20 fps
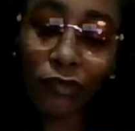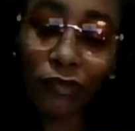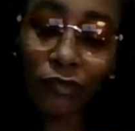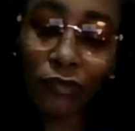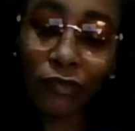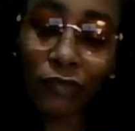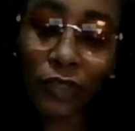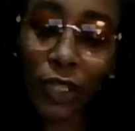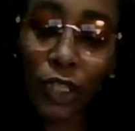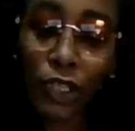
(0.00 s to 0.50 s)

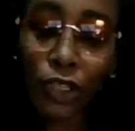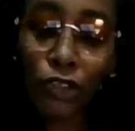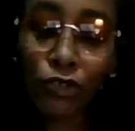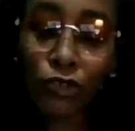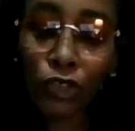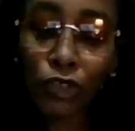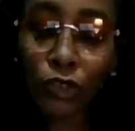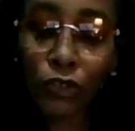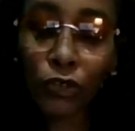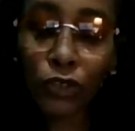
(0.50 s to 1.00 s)
You know,
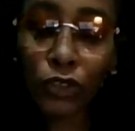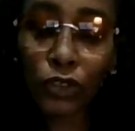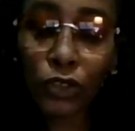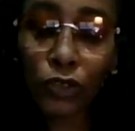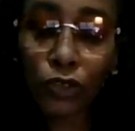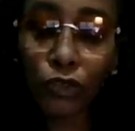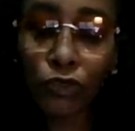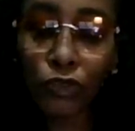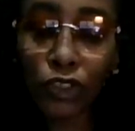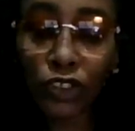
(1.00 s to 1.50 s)
soon
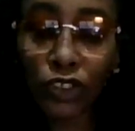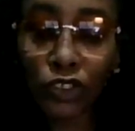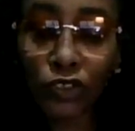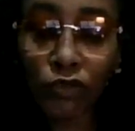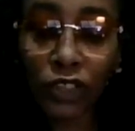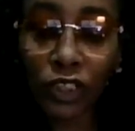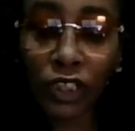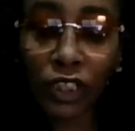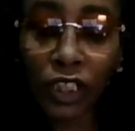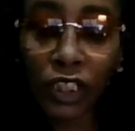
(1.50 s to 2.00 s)
as you get
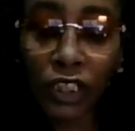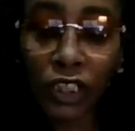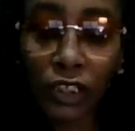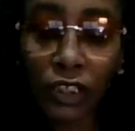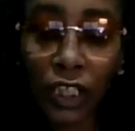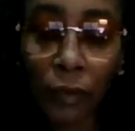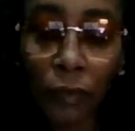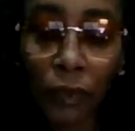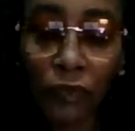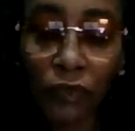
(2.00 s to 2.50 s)
any type of
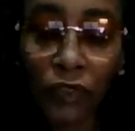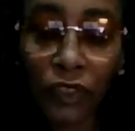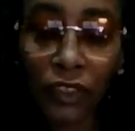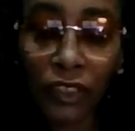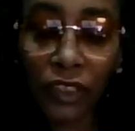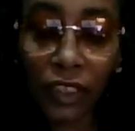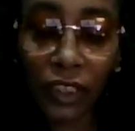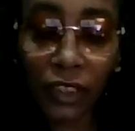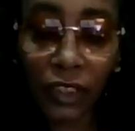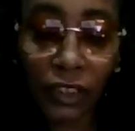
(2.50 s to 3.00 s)

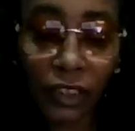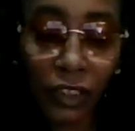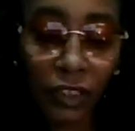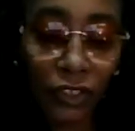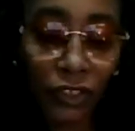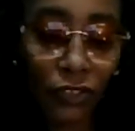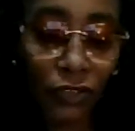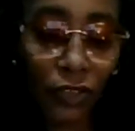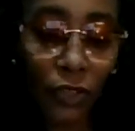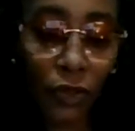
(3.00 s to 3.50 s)
resistance, you
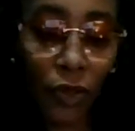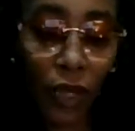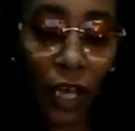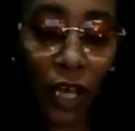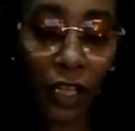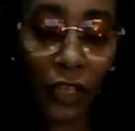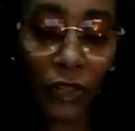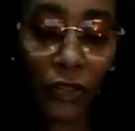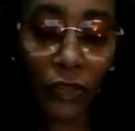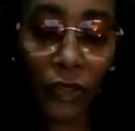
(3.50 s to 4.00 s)
go holler
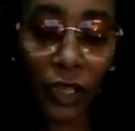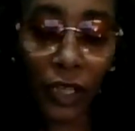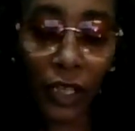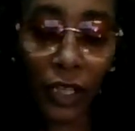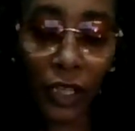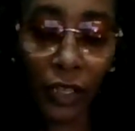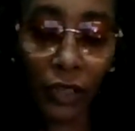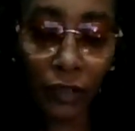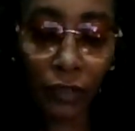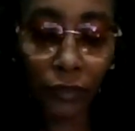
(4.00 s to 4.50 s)
at
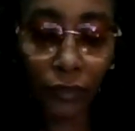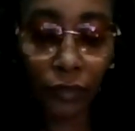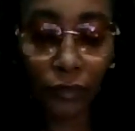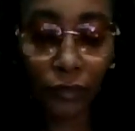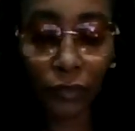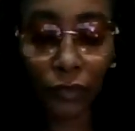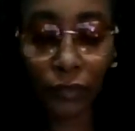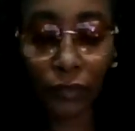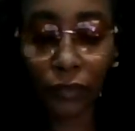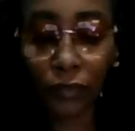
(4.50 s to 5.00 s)

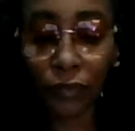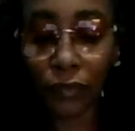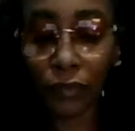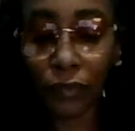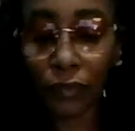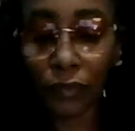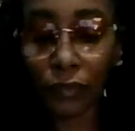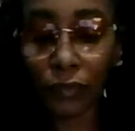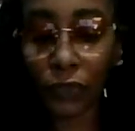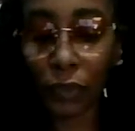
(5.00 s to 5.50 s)

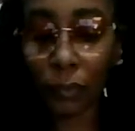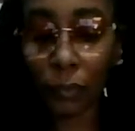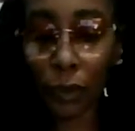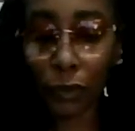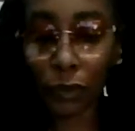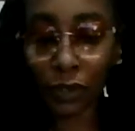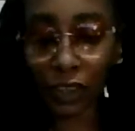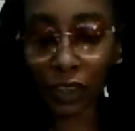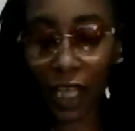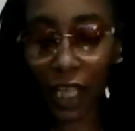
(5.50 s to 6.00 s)
the Most
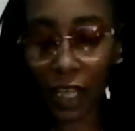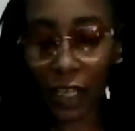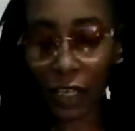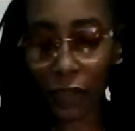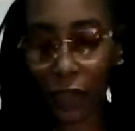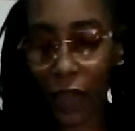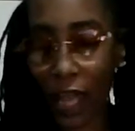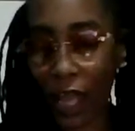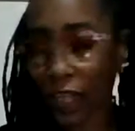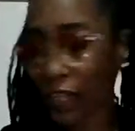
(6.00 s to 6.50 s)
High, your
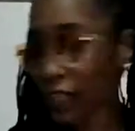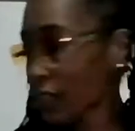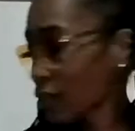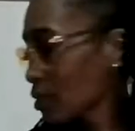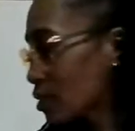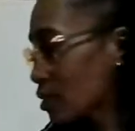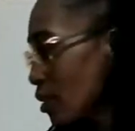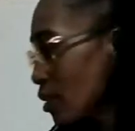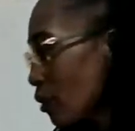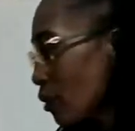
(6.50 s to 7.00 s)
highest
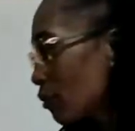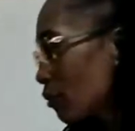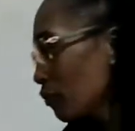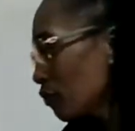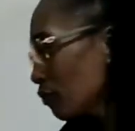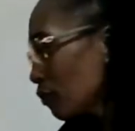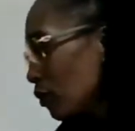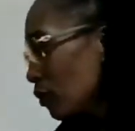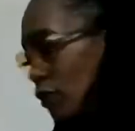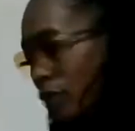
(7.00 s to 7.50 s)
self.
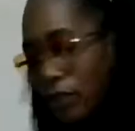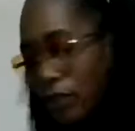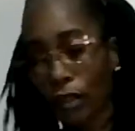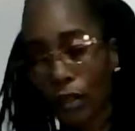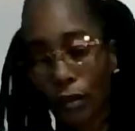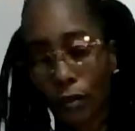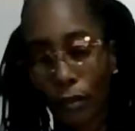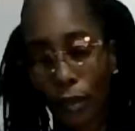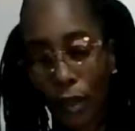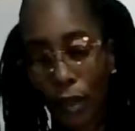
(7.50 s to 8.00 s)
My
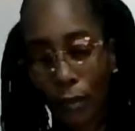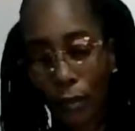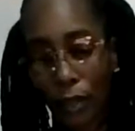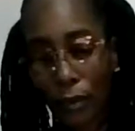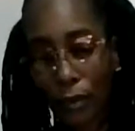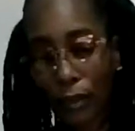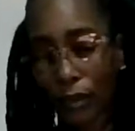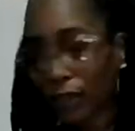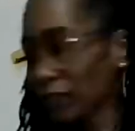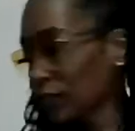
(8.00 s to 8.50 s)
baby,
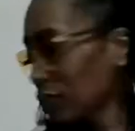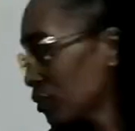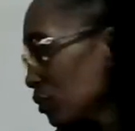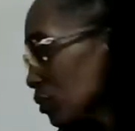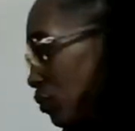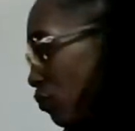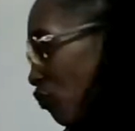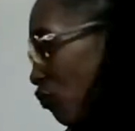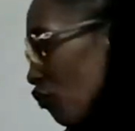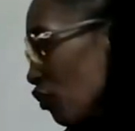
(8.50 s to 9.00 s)
this is
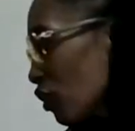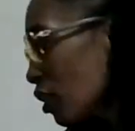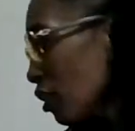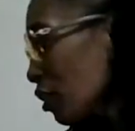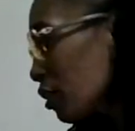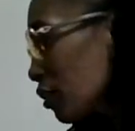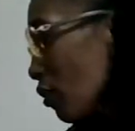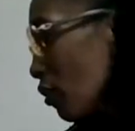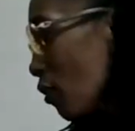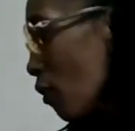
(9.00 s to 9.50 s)
freaking
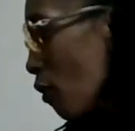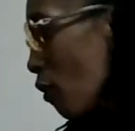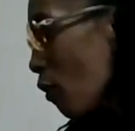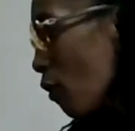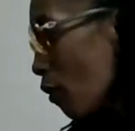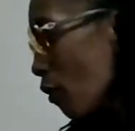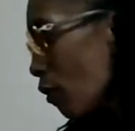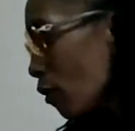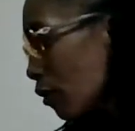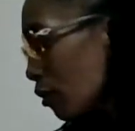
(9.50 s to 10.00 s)

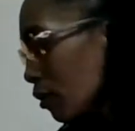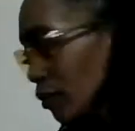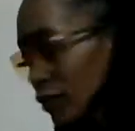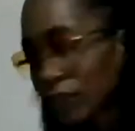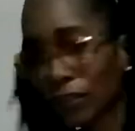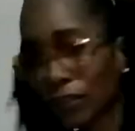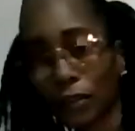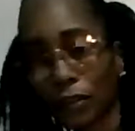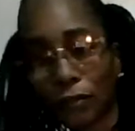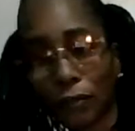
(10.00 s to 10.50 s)
awesome.
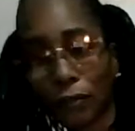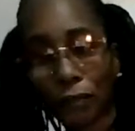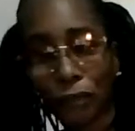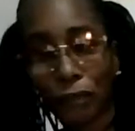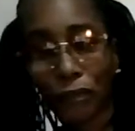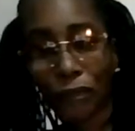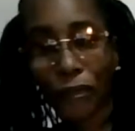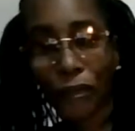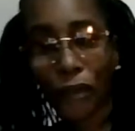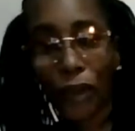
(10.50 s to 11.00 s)

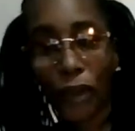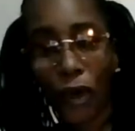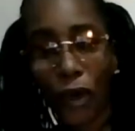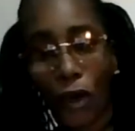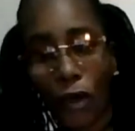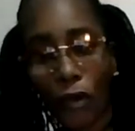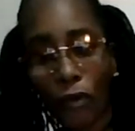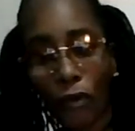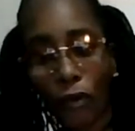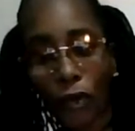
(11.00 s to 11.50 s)

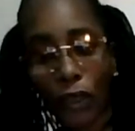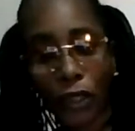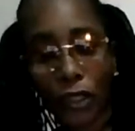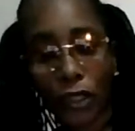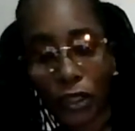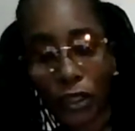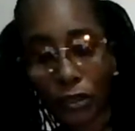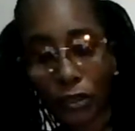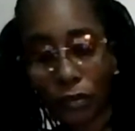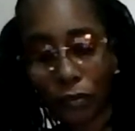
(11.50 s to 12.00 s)
Already.
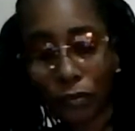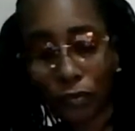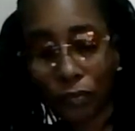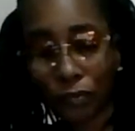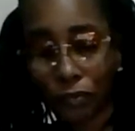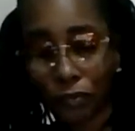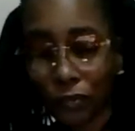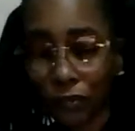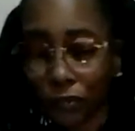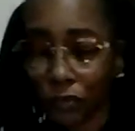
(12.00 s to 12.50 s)

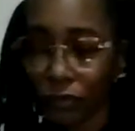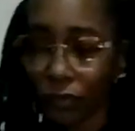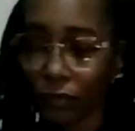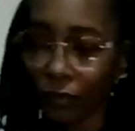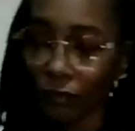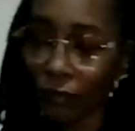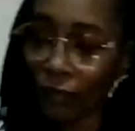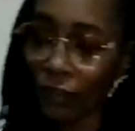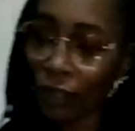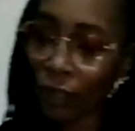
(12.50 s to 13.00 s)

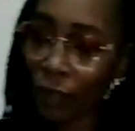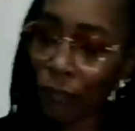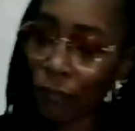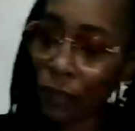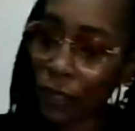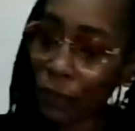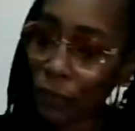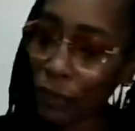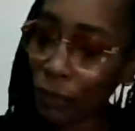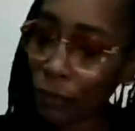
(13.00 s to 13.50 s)
Baby
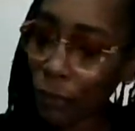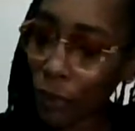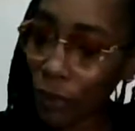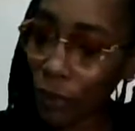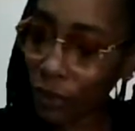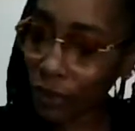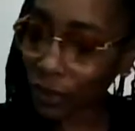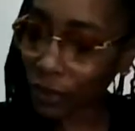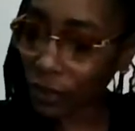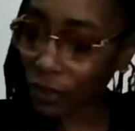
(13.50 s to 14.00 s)

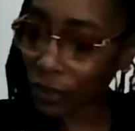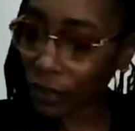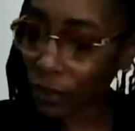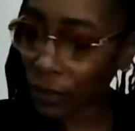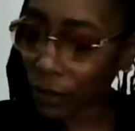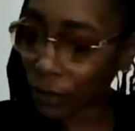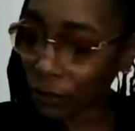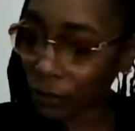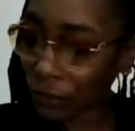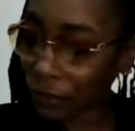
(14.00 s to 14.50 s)
bossed
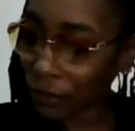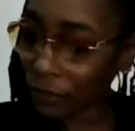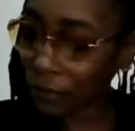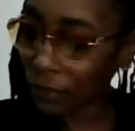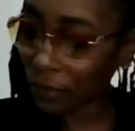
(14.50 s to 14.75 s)
up.